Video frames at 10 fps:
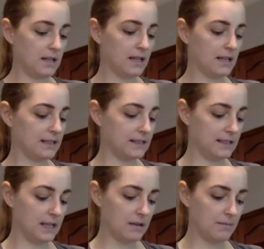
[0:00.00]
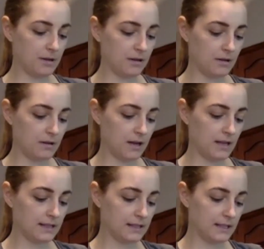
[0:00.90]
steep a
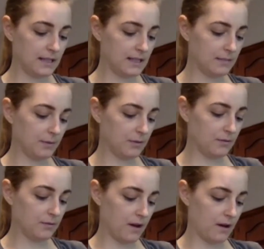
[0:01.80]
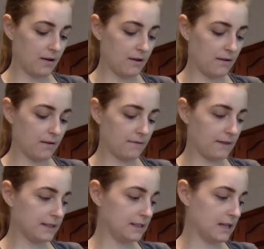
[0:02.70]
teaspoon of
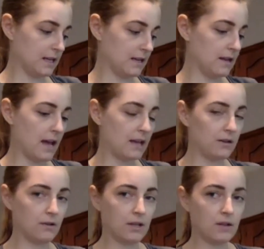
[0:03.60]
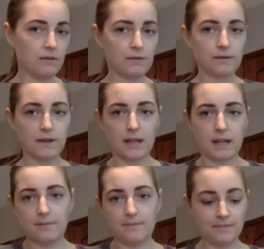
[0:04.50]
this tea, and you can use really